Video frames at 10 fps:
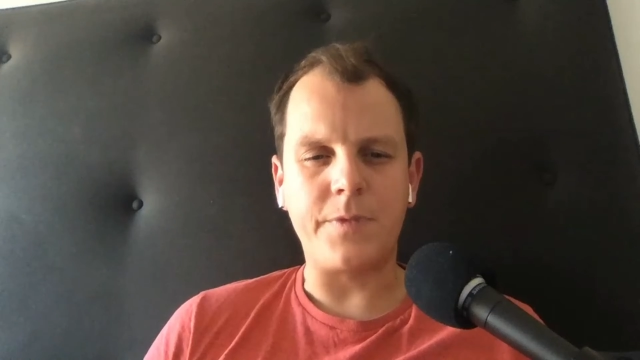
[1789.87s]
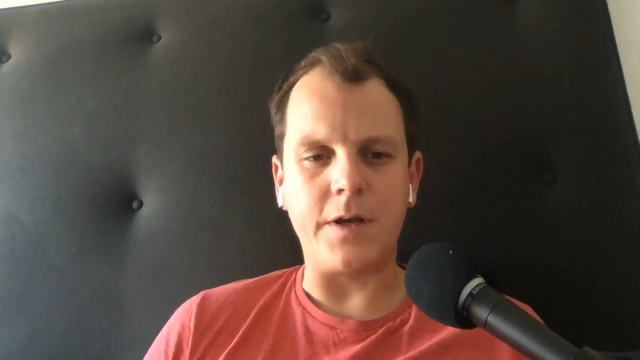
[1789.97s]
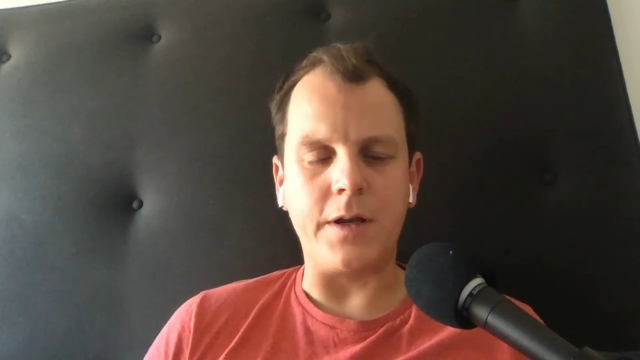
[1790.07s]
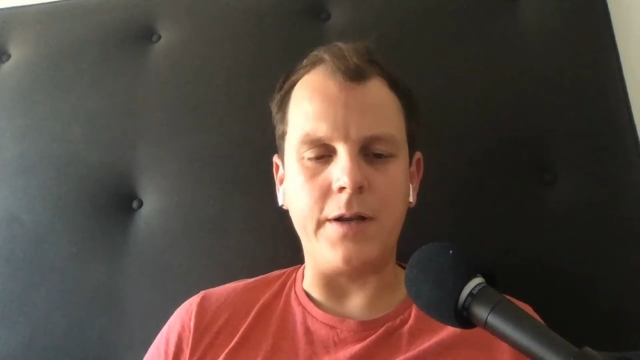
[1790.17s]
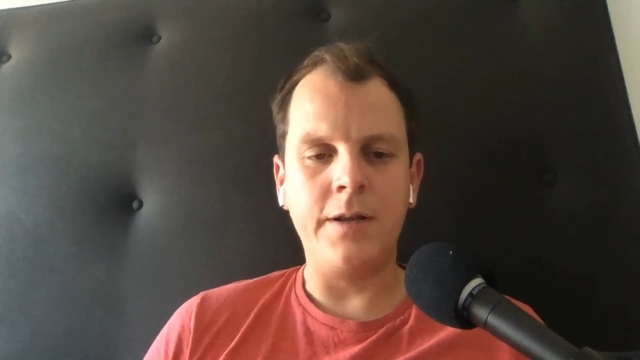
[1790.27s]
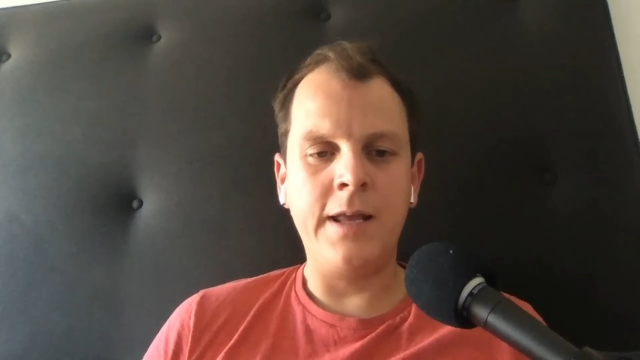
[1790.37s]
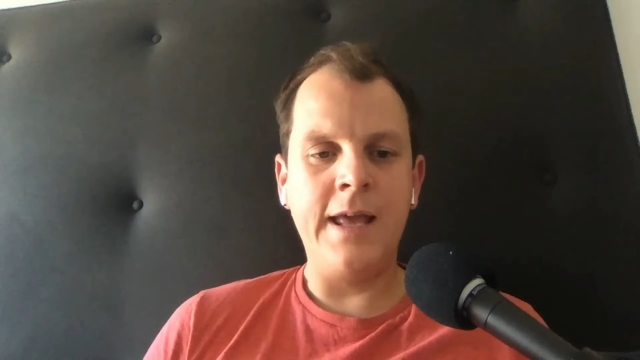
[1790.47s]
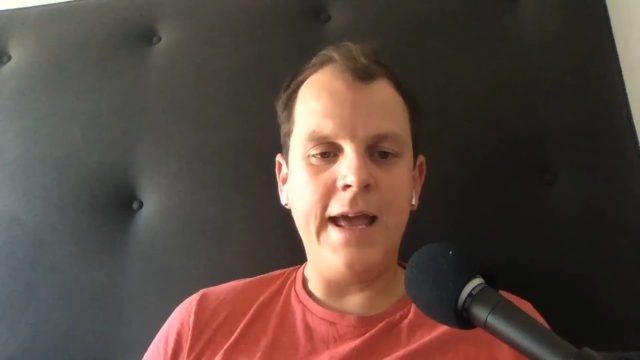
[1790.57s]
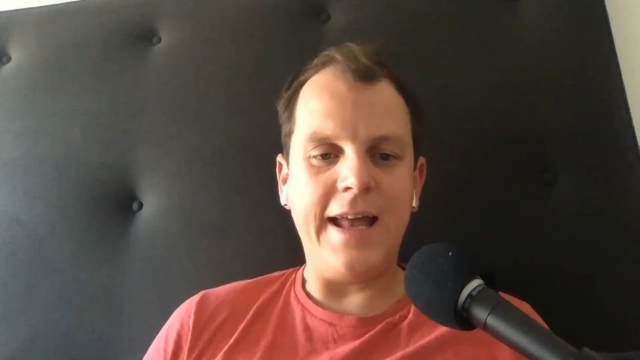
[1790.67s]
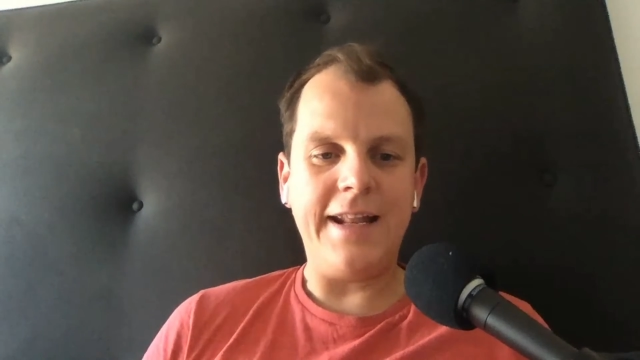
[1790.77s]
Got it.
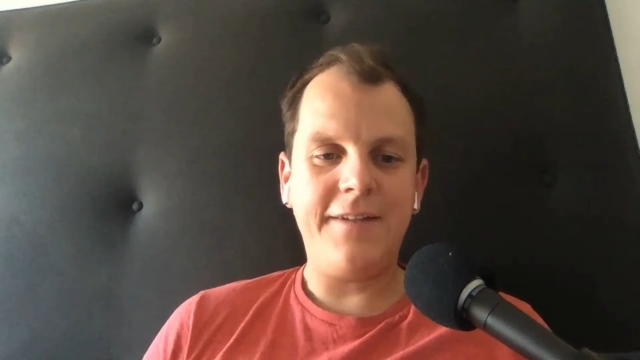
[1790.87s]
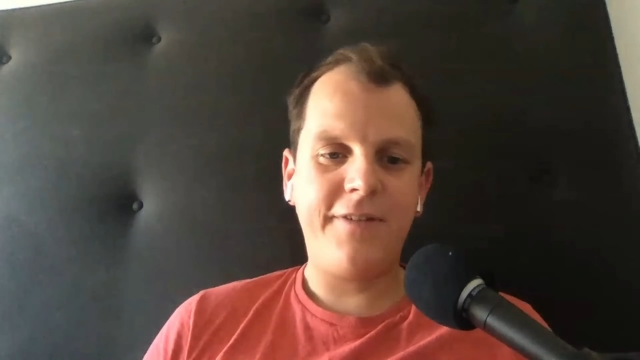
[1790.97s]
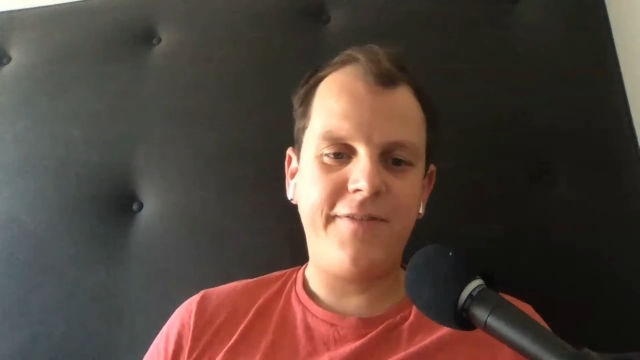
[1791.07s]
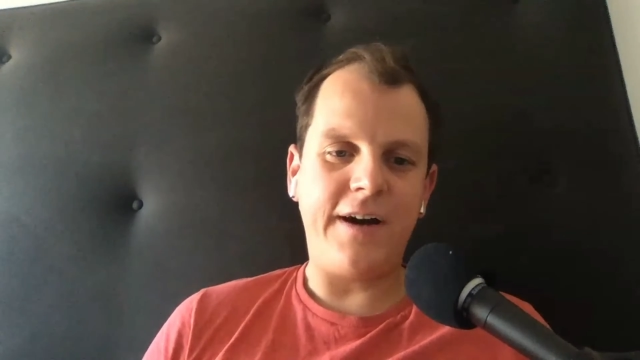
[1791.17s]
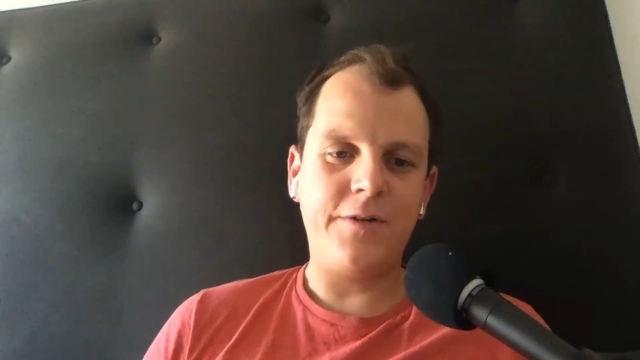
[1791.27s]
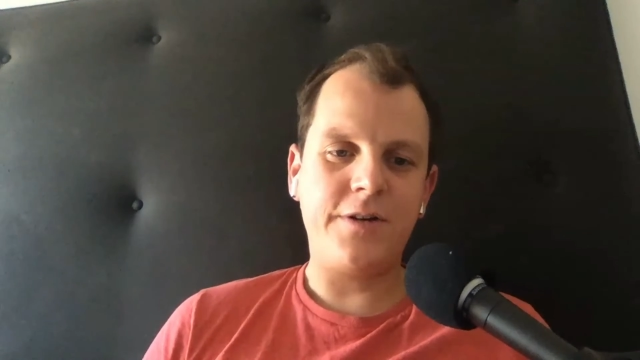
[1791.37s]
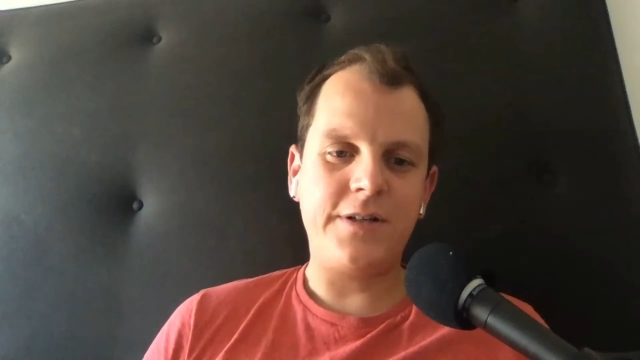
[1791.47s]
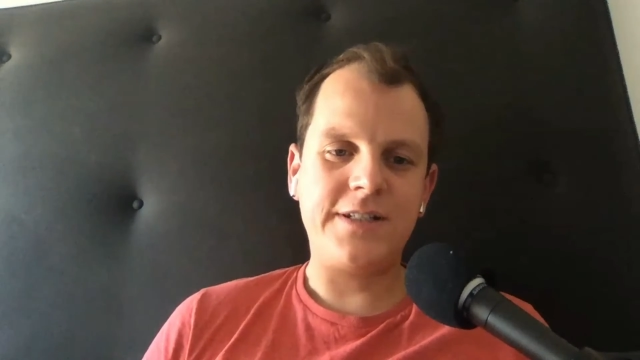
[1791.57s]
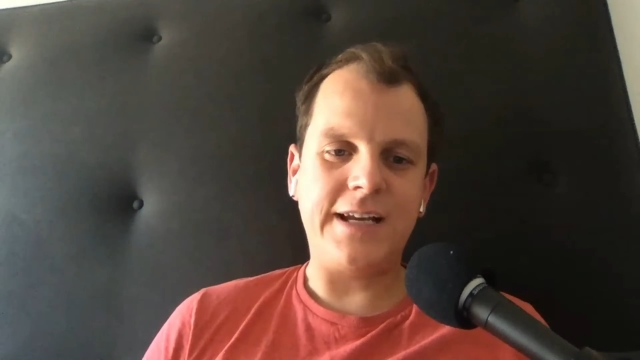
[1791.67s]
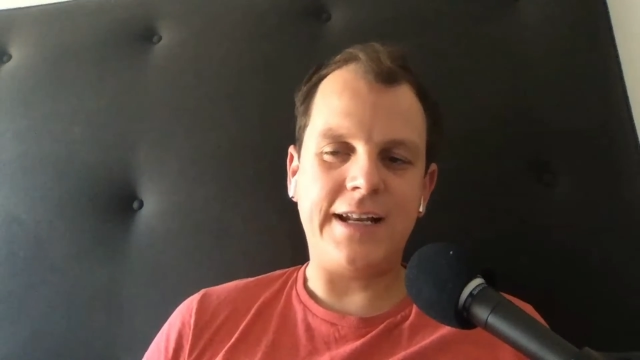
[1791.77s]
And then for
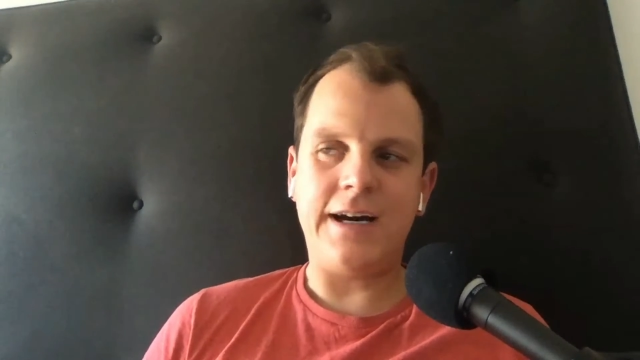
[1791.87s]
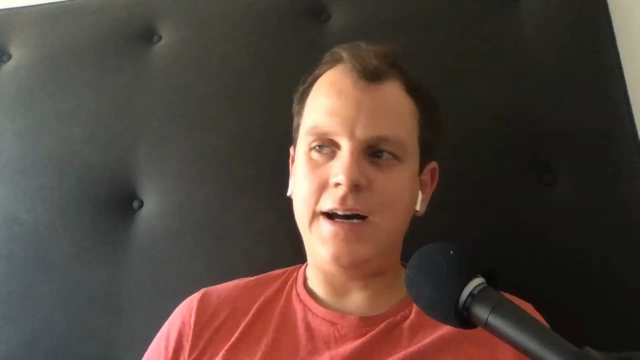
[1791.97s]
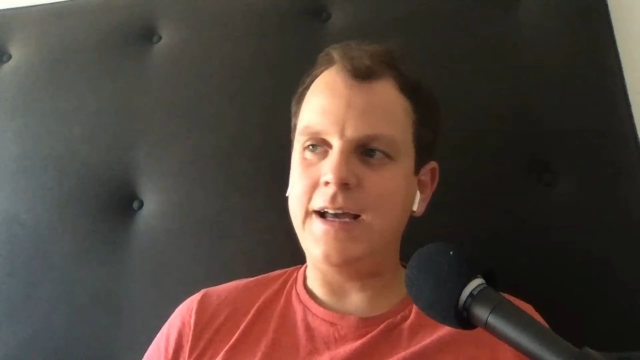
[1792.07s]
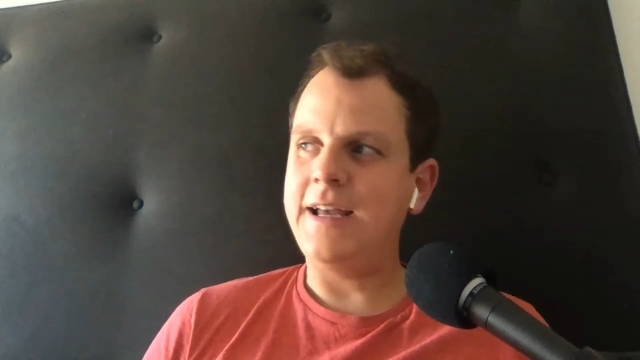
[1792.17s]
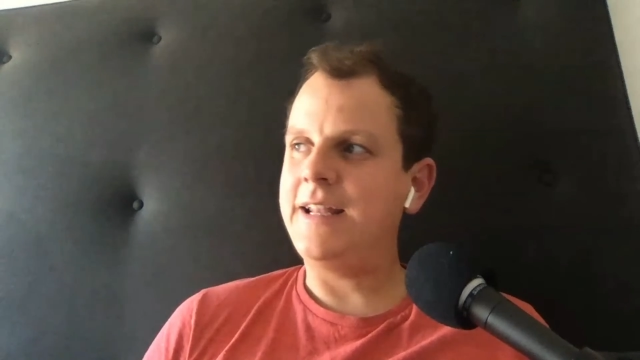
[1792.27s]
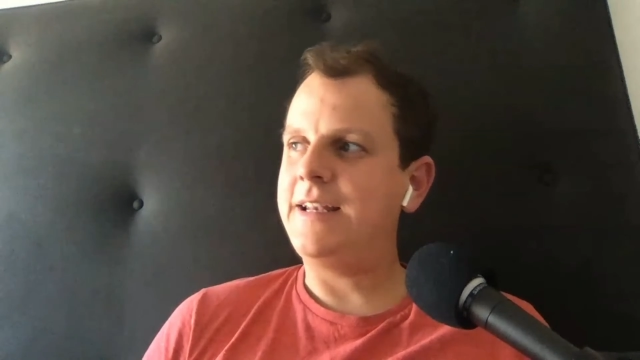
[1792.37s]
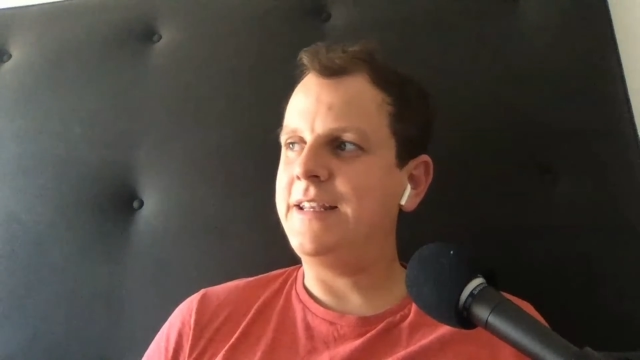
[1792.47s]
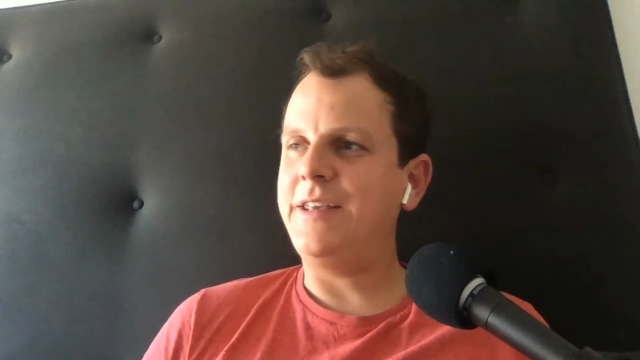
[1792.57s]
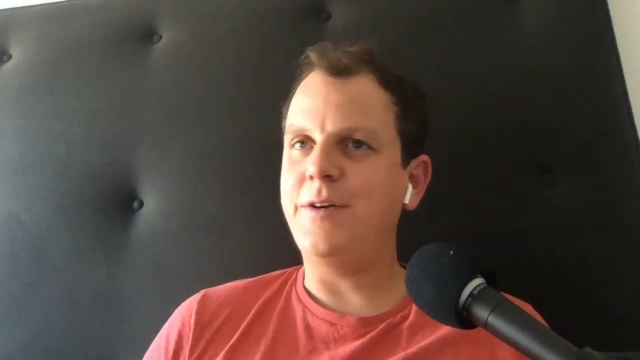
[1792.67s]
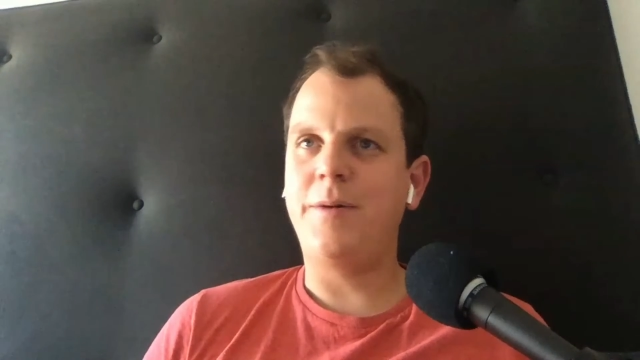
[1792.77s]
founders that are
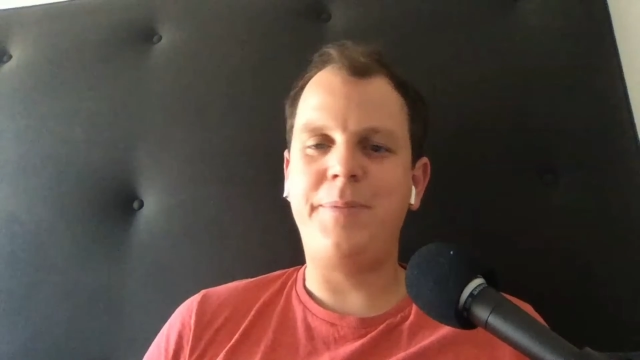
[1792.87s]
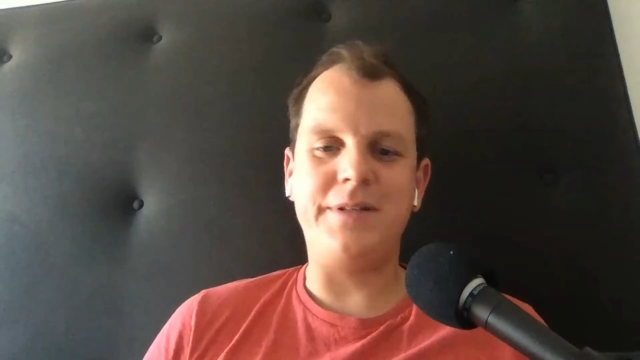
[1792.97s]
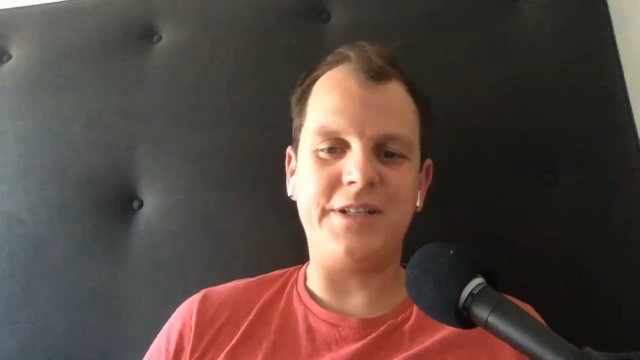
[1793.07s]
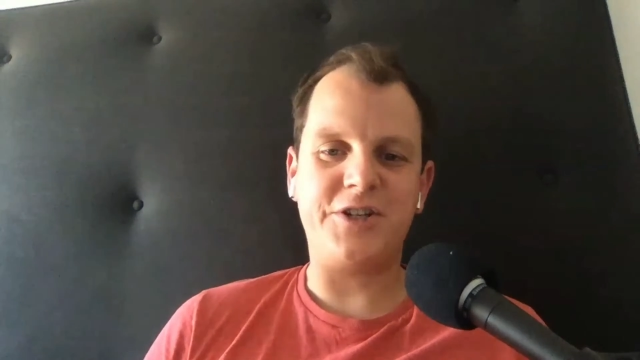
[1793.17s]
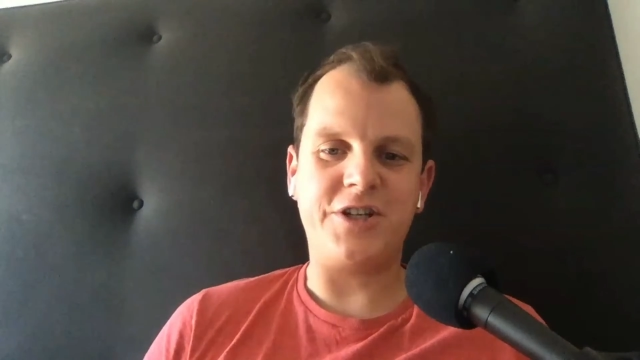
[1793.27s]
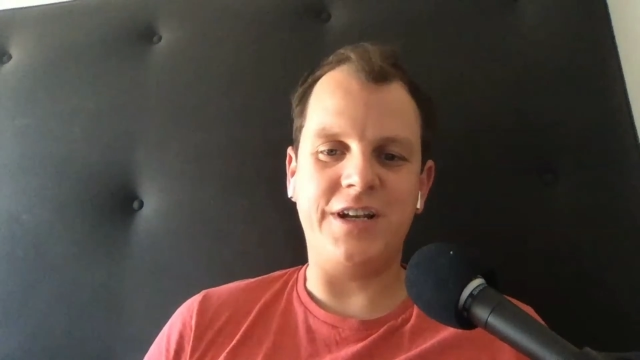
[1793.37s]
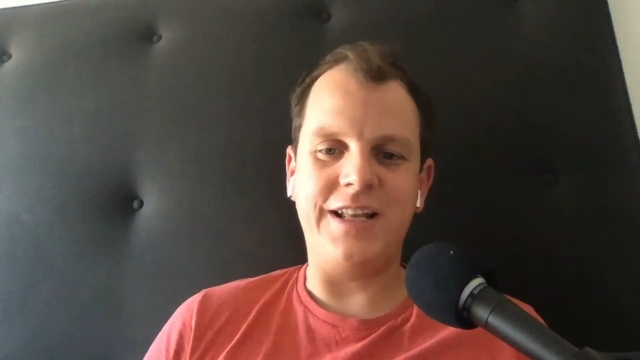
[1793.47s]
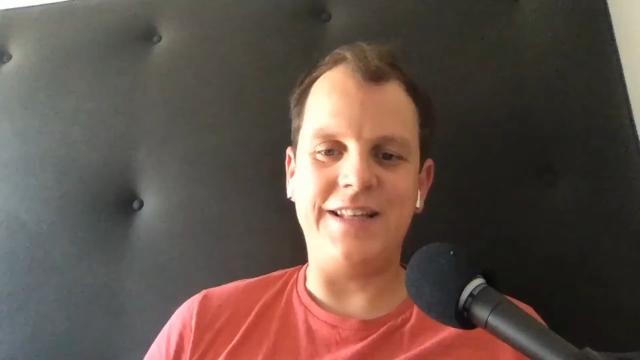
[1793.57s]
in your position,